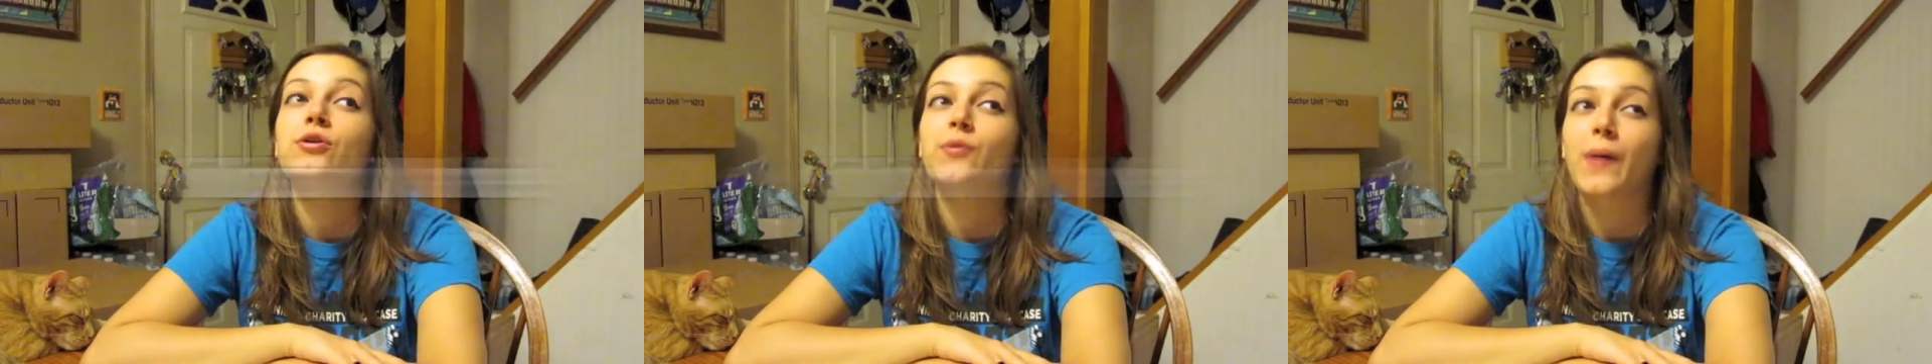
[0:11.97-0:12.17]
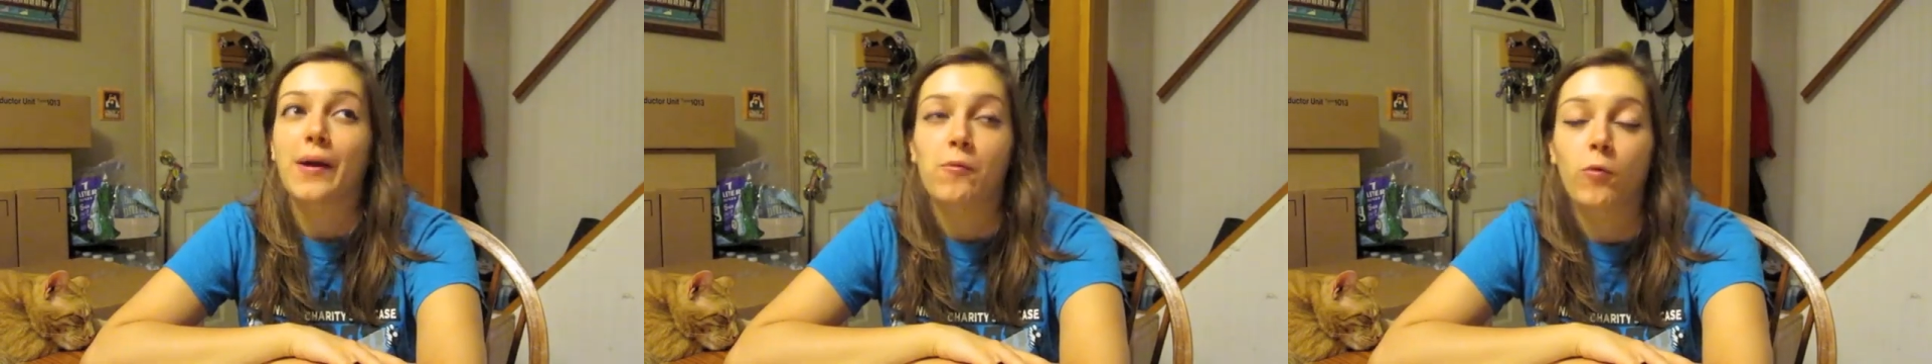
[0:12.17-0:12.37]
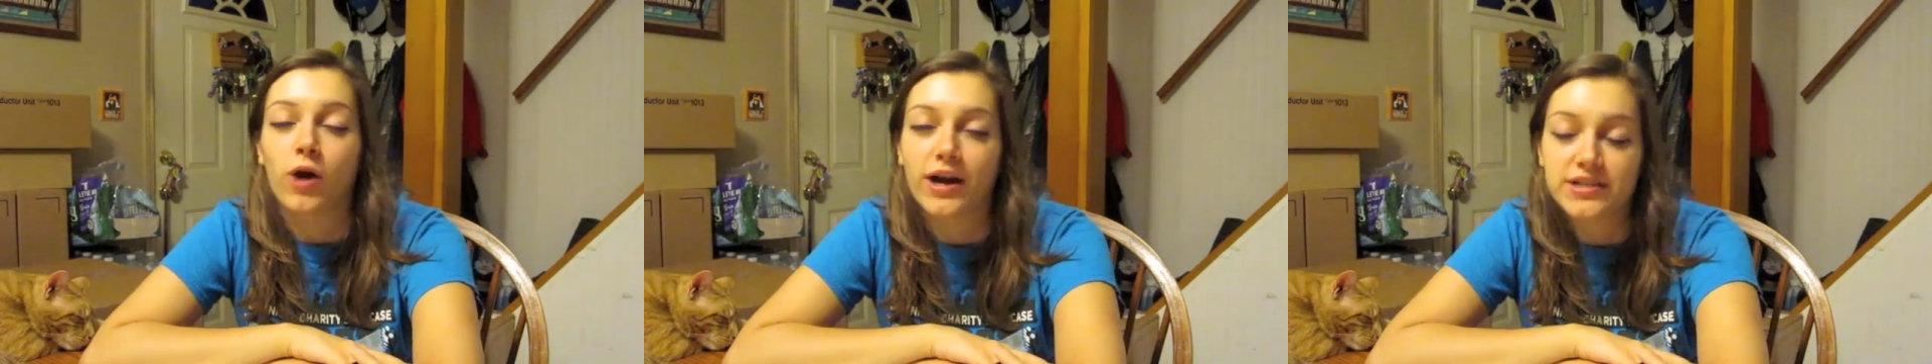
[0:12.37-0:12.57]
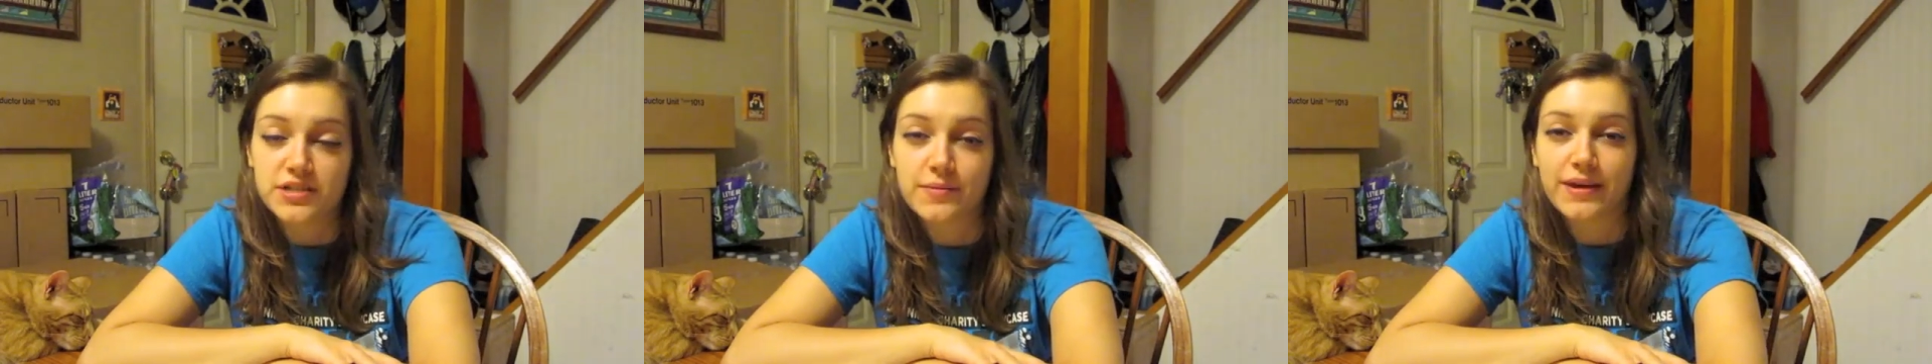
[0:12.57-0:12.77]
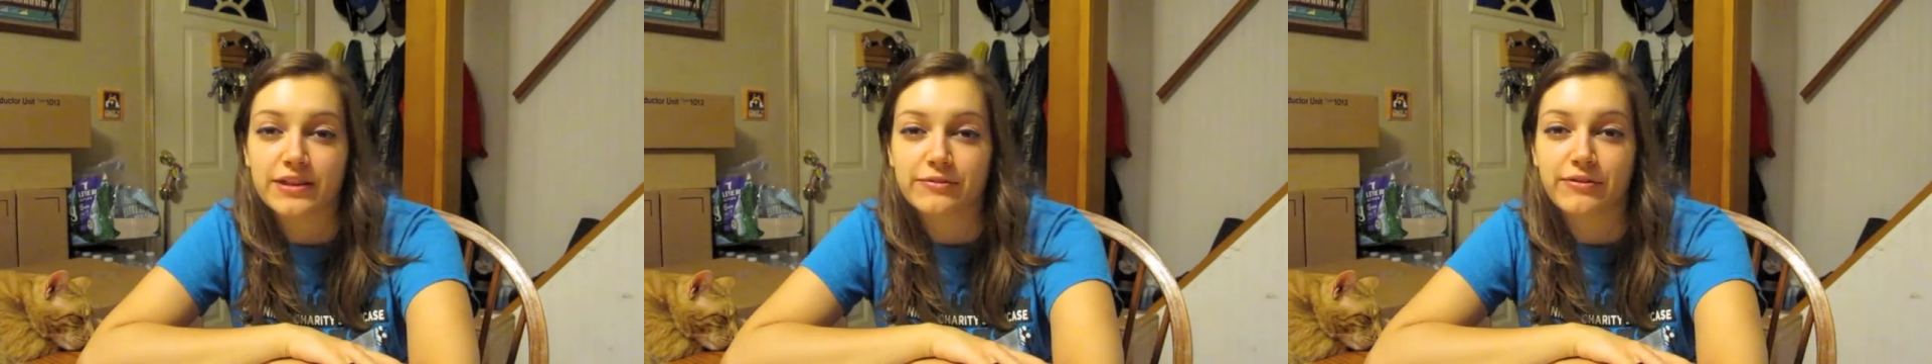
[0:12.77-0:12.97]
do I want to
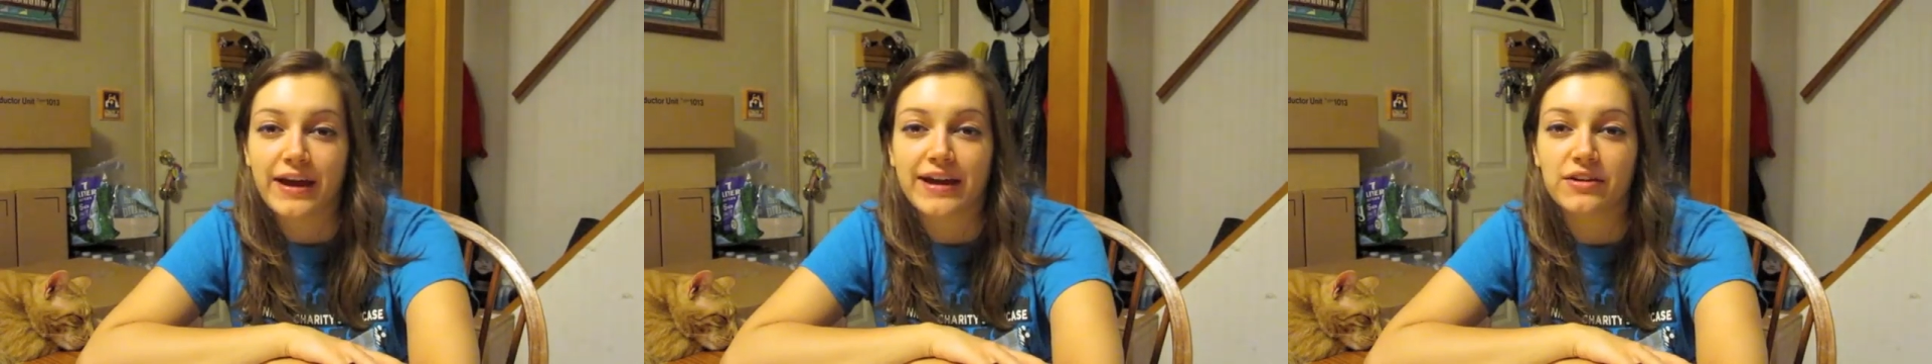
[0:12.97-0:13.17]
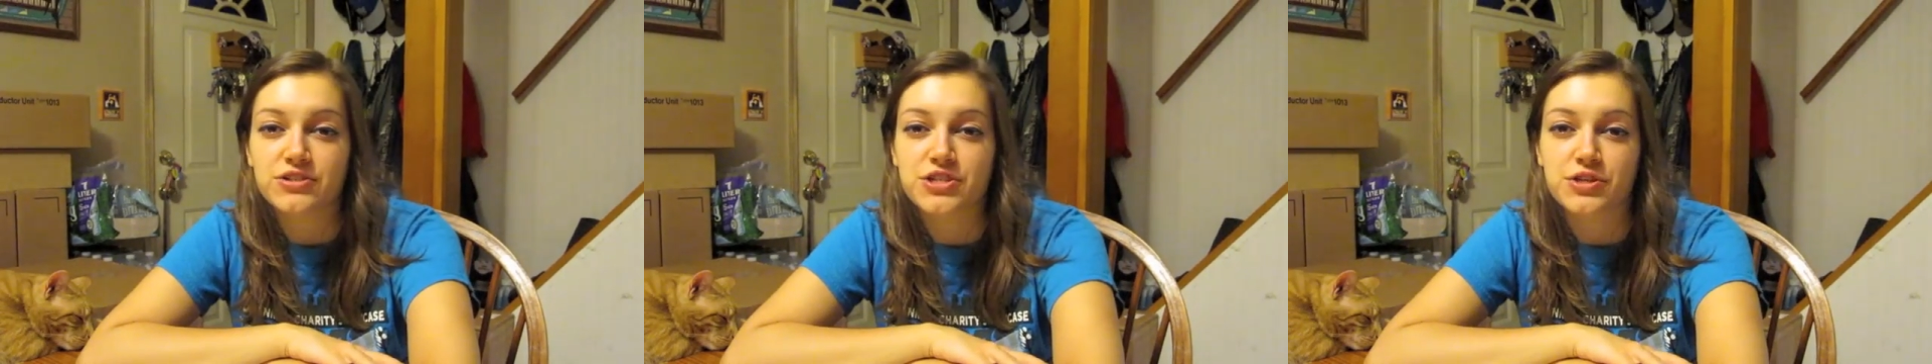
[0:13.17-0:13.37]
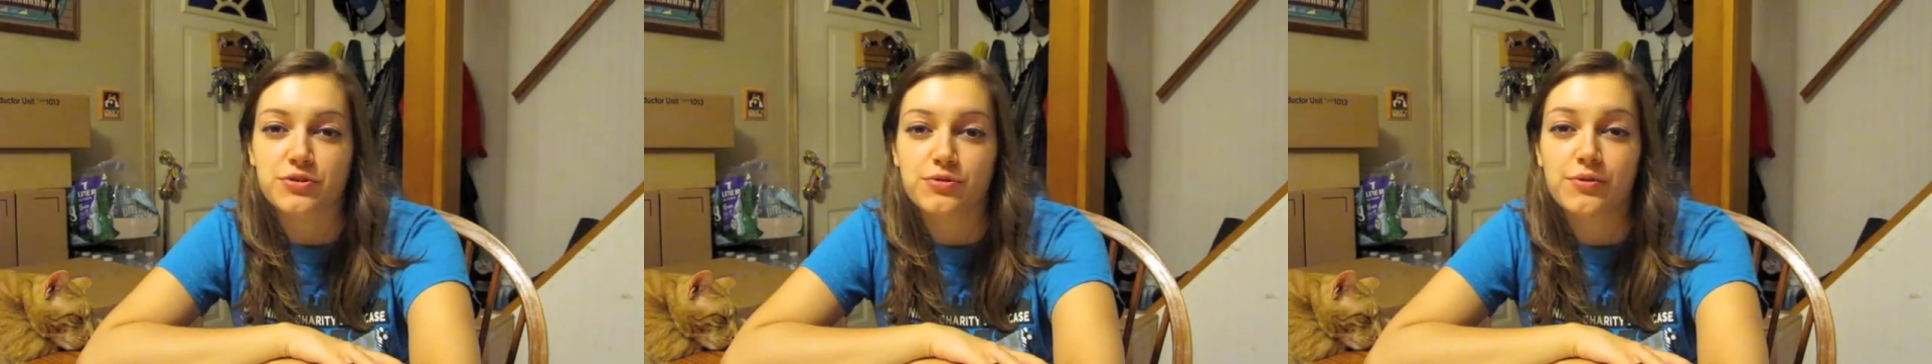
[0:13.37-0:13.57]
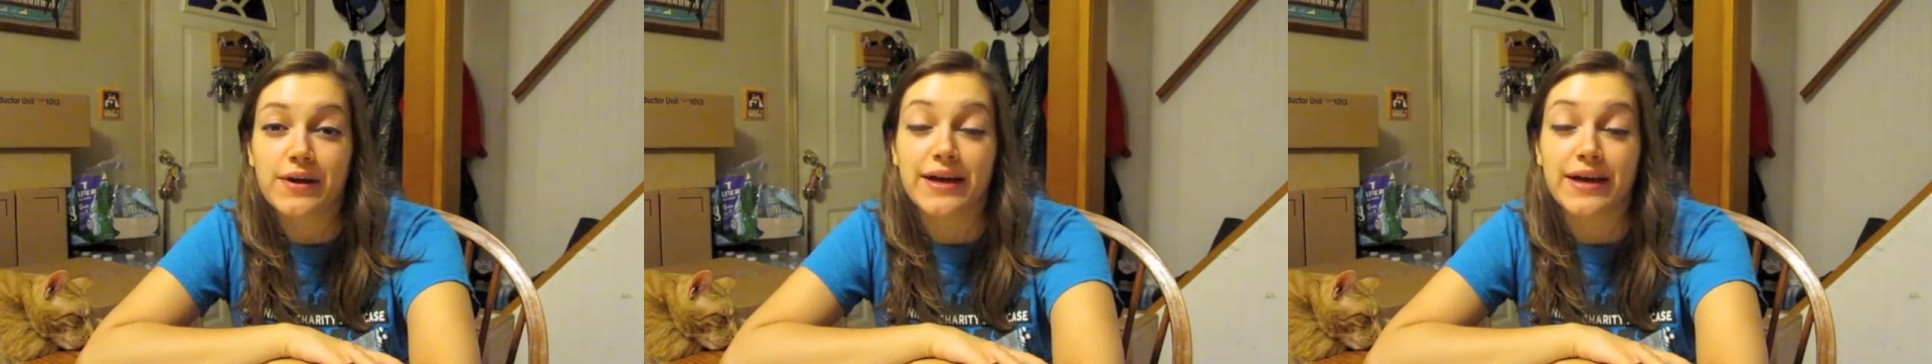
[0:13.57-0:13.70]
make the final two